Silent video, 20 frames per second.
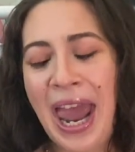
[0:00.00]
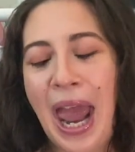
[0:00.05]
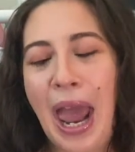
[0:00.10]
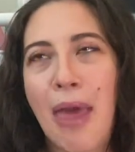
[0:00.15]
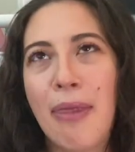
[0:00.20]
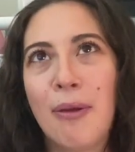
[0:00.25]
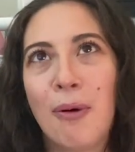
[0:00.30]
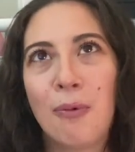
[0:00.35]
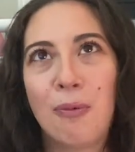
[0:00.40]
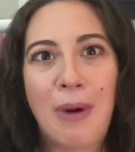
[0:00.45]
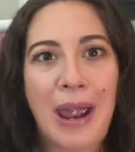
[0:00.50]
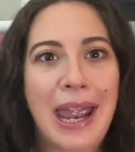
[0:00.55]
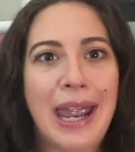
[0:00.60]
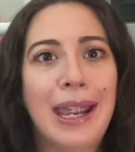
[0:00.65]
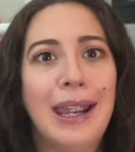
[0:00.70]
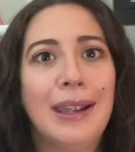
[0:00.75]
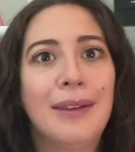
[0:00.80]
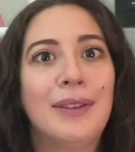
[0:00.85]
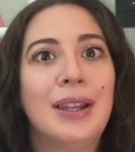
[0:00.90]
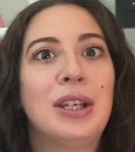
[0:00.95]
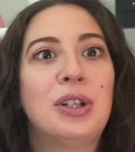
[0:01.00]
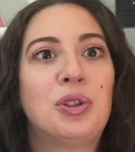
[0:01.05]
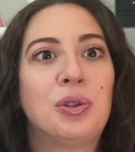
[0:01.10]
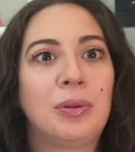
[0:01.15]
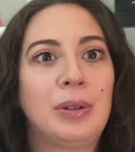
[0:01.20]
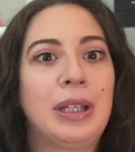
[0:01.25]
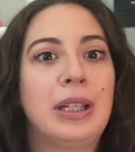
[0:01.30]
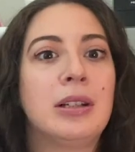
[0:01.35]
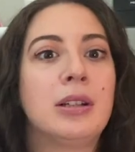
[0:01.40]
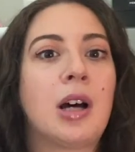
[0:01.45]
and the way that
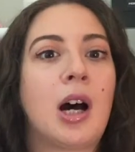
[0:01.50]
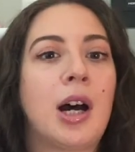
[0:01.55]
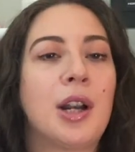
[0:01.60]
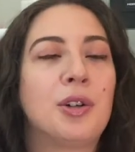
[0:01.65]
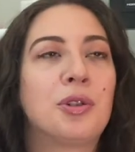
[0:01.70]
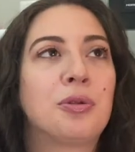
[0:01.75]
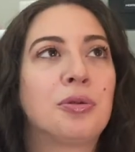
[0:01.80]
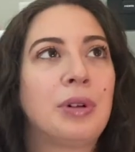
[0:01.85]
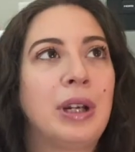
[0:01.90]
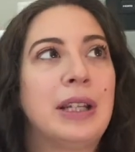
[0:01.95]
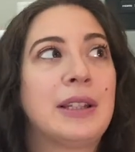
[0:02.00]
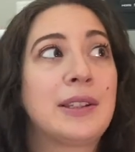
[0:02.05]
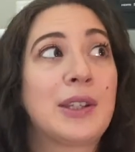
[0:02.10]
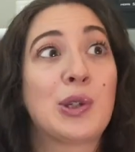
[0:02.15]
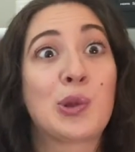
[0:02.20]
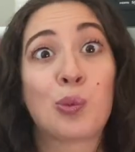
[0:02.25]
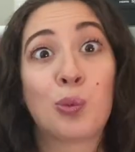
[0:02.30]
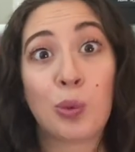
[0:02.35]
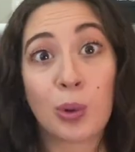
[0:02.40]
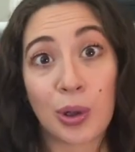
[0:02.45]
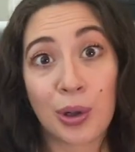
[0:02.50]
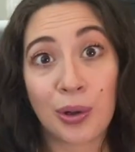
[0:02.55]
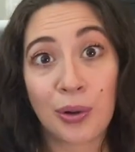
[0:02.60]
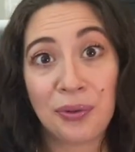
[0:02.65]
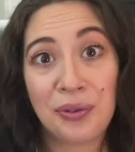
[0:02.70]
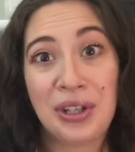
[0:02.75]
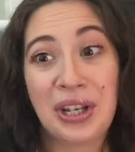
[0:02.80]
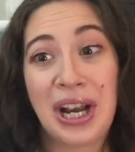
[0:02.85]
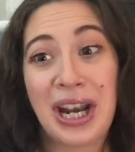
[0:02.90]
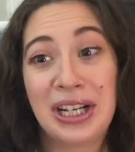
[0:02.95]
Julian Dodd creates this world
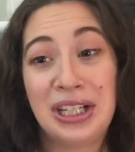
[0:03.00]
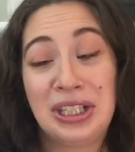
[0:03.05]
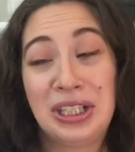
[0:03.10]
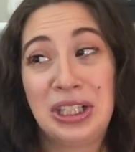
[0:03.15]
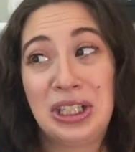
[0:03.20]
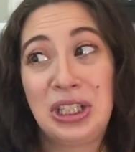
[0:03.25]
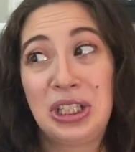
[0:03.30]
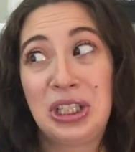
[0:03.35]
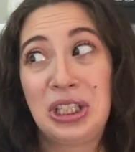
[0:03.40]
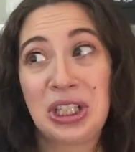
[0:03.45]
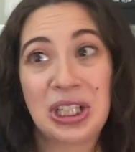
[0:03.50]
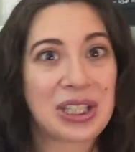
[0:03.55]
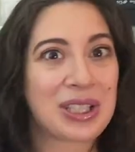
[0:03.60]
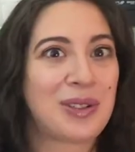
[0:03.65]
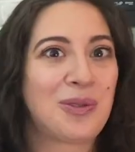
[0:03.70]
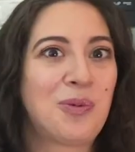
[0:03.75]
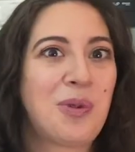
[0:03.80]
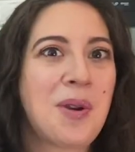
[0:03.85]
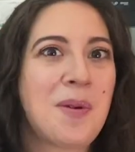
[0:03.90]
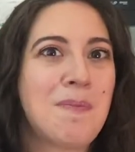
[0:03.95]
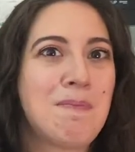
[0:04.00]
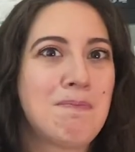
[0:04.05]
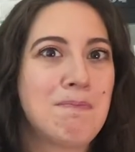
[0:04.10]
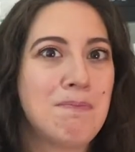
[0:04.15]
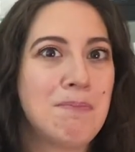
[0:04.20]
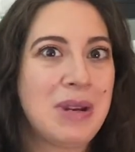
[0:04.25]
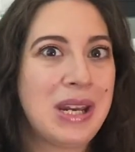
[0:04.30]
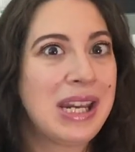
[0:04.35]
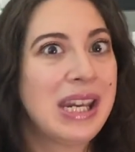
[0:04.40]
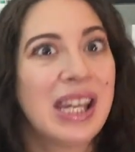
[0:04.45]
that I just want to
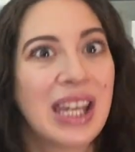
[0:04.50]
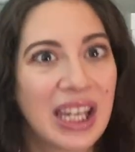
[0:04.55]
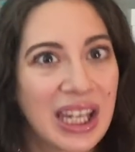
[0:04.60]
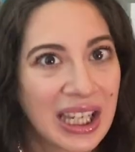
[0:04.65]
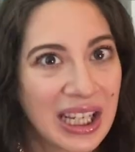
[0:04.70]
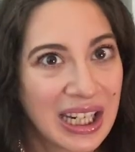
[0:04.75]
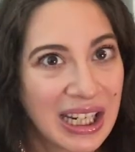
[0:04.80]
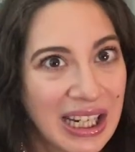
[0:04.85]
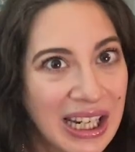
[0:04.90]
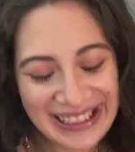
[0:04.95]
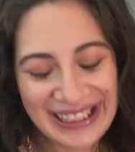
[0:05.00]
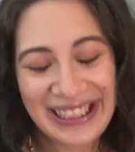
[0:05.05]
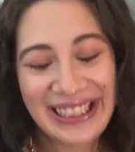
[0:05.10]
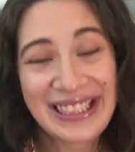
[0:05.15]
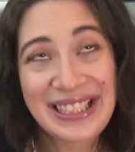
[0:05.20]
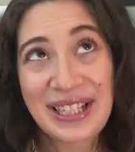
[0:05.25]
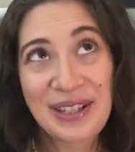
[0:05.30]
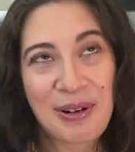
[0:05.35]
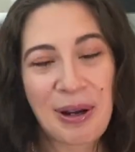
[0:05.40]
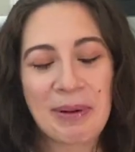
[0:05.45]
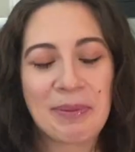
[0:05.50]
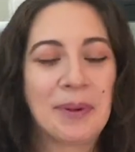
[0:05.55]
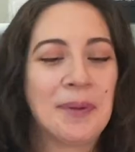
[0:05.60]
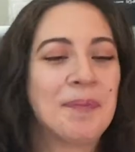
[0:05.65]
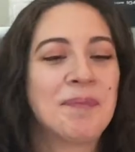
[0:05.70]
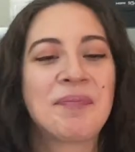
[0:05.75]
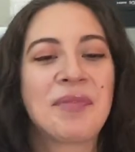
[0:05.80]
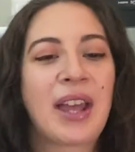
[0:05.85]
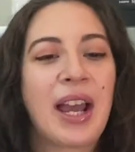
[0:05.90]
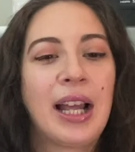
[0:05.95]
be in. It's incredible.
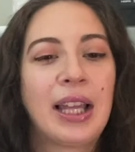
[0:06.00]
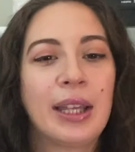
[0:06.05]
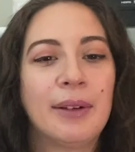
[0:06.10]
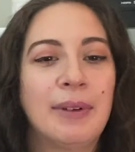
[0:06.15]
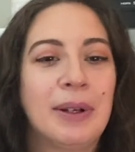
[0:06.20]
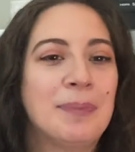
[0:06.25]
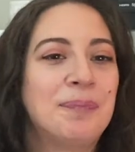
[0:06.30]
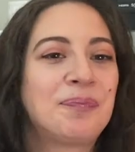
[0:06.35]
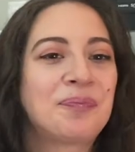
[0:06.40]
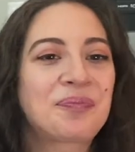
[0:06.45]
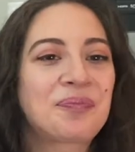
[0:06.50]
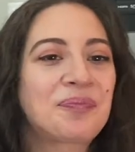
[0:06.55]
I love it.